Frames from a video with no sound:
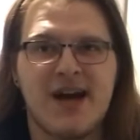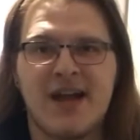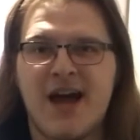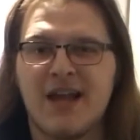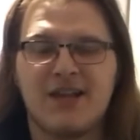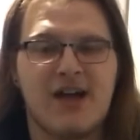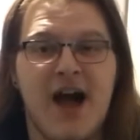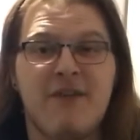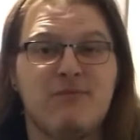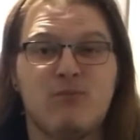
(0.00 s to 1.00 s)
and
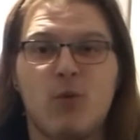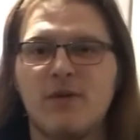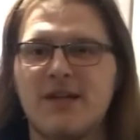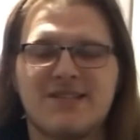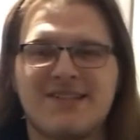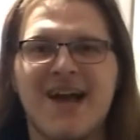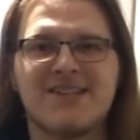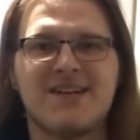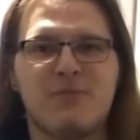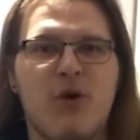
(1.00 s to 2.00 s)
I've worn the exact
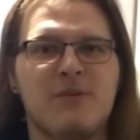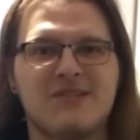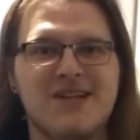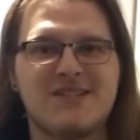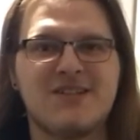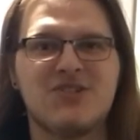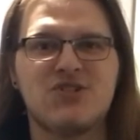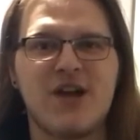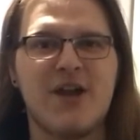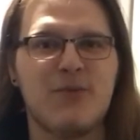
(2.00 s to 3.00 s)
same armor set since
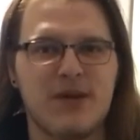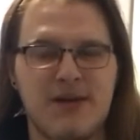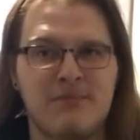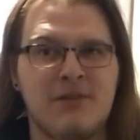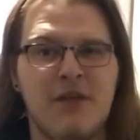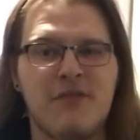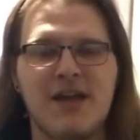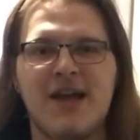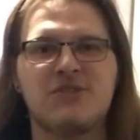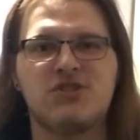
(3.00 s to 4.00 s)
Shadowkeep.
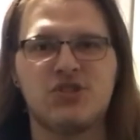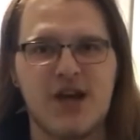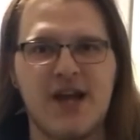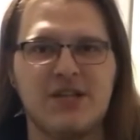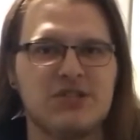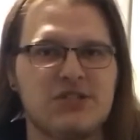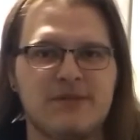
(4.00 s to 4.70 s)
Nothing has changed.